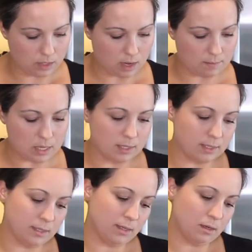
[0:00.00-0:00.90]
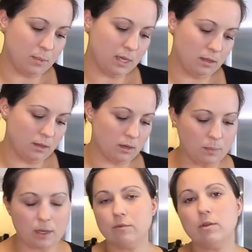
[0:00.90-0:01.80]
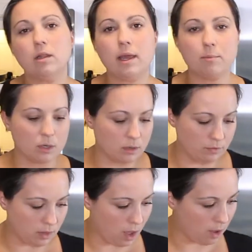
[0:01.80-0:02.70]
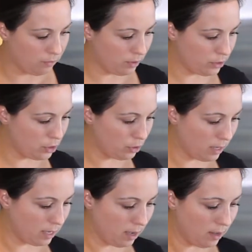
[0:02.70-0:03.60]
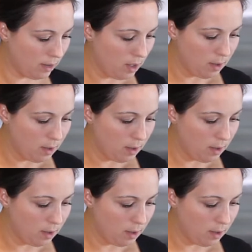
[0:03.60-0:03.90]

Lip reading: I mean, this is going to be a little bit of a labor of love with doing it,